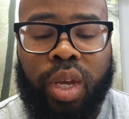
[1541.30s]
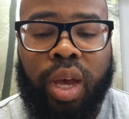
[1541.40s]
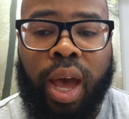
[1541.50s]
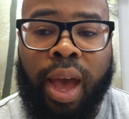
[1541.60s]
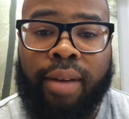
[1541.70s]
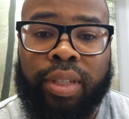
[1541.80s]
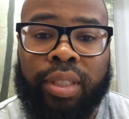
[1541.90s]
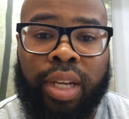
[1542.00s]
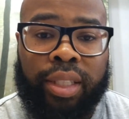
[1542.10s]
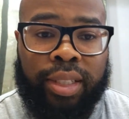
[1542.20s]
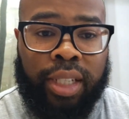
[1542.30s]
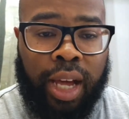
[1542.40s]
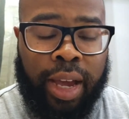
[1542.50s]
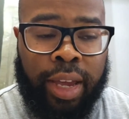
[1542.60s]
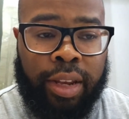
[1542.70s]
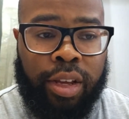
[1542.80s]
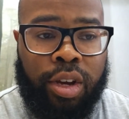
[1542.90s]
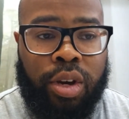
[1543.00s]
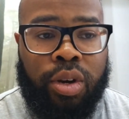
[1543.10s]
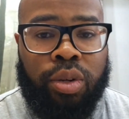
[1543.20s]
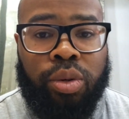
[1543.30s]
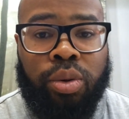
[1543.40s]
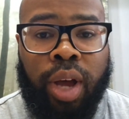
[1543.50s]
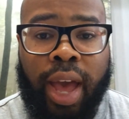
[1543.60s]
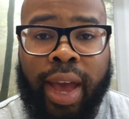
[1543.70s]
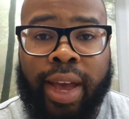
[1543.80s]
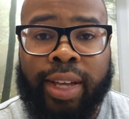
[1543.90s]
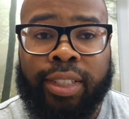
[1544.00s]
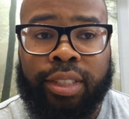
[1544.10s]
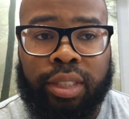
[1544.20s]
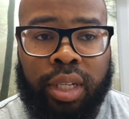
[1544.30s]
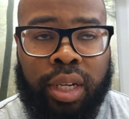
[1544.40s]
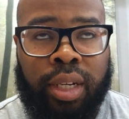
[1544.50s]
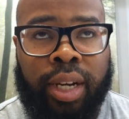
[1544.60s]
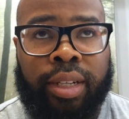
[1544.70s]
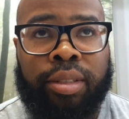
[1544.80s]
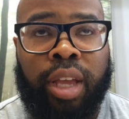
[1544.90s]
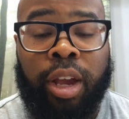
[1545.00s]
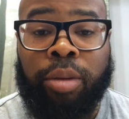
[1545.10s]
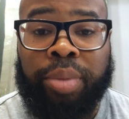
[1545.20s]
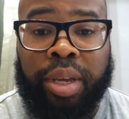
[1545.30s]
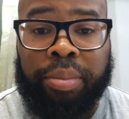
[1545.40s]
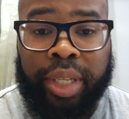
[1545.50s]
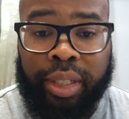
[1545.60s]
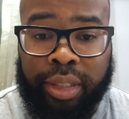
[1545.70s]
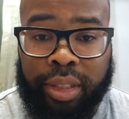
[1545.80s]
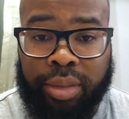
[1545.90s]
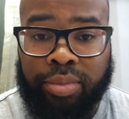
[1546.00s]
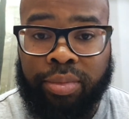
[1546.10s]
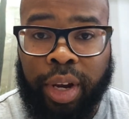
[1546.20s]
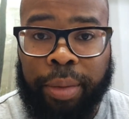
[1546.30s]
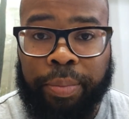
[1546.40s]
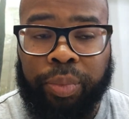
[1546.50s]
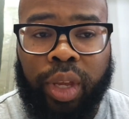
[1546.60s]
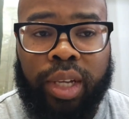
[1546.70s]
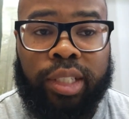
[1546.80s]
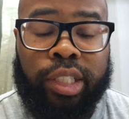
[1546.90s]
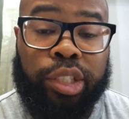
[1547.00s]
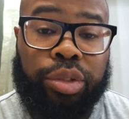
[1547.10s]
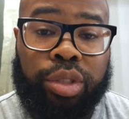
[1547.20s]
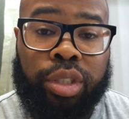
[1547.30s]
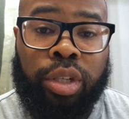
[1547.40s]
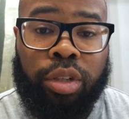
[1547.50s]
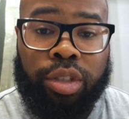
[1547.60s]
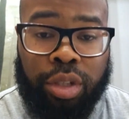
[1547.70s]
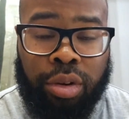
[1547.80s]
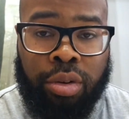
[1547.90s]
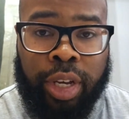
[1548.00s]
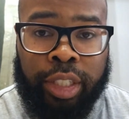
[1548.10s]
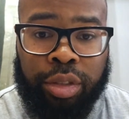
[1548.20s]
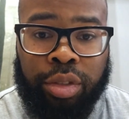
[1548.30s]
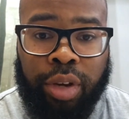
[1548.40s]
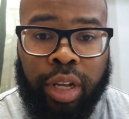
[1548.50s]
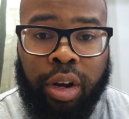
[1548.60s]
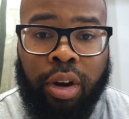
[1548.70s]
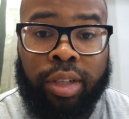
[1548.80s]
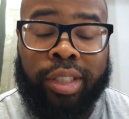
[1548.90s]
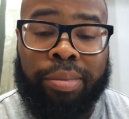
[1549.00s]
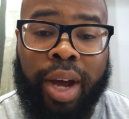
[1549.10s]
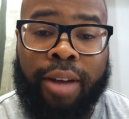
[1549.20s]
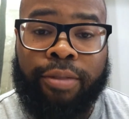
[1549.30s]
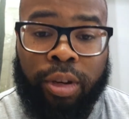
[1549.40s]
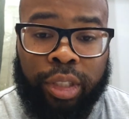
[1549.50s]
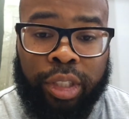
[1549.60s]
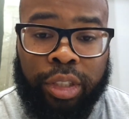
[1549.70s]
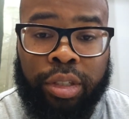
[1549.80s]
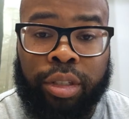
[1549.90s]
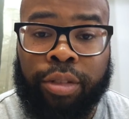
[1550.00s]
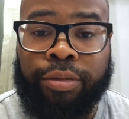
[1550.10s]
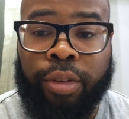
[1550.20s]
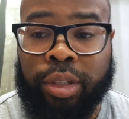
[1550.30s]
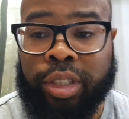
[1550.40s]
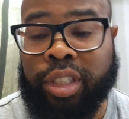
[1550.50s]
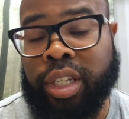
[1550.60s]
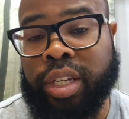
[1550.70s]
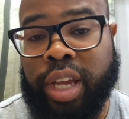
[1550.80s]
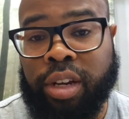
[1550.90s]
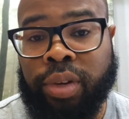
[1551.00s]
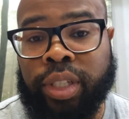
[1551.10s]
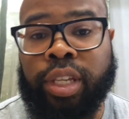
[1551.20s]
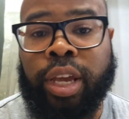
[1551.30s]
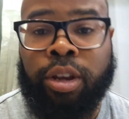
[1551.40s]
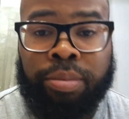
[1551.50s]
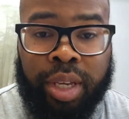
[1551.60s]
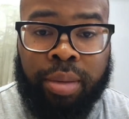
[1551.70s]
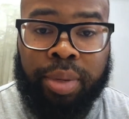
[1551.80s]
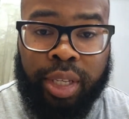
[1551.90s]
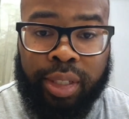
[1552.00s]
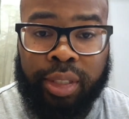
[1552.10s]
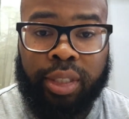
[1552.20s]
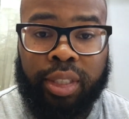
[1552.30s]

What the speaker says: I have another client who has Airbnbs, right? She uses her zero interest credit cards to buy furniture to furnish and decorate the Airbnbs.